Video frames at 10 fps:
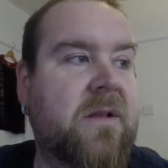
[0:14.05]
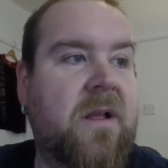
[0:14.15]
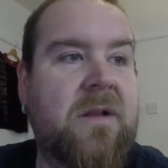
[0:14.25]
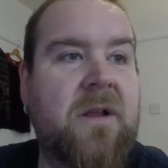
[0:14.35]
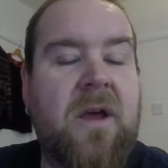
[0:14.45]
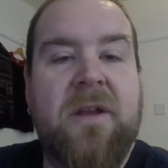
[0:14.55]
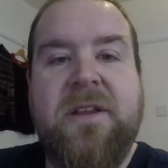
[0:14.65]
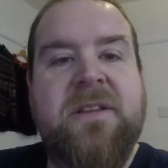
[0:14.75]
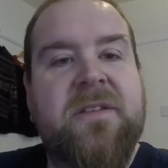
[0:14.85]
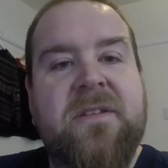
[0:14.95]
Uh, like I
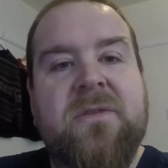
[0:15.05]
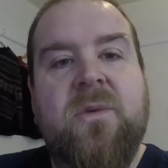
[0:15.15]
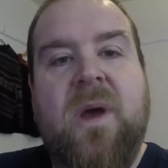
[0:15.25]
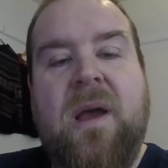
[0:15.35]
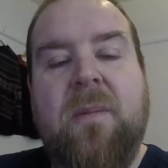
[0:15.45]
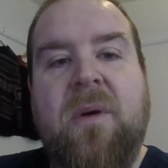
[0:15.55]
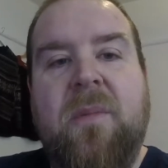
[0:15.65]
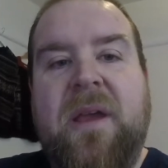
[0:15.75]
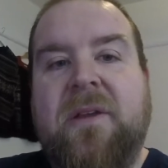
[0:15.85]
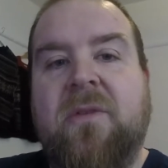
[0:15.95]
needed to sort out my
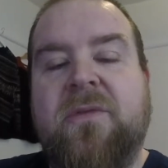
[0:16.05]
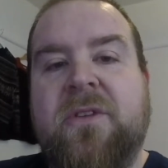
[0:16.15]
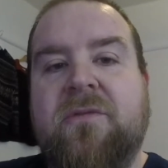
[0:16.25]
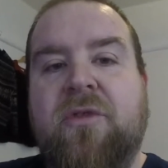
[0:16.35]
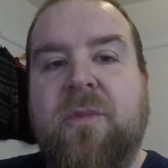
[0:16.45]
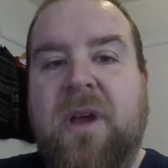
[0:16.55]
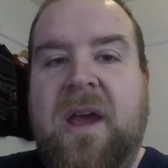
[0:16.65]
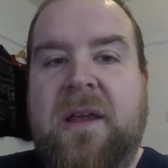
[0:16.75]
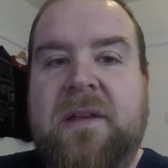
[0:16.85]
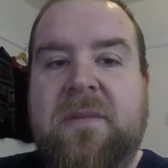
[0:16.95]
main office room
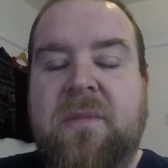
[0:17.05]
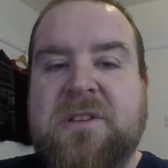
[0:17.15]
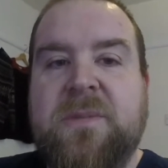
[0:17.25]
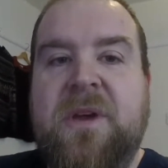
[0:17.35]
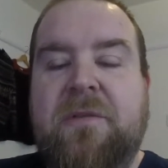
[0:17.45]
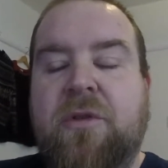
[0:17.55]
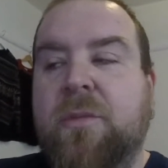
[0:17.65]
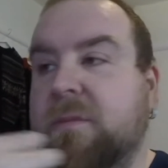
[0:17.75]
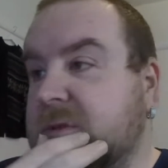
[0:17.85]
and my spare room,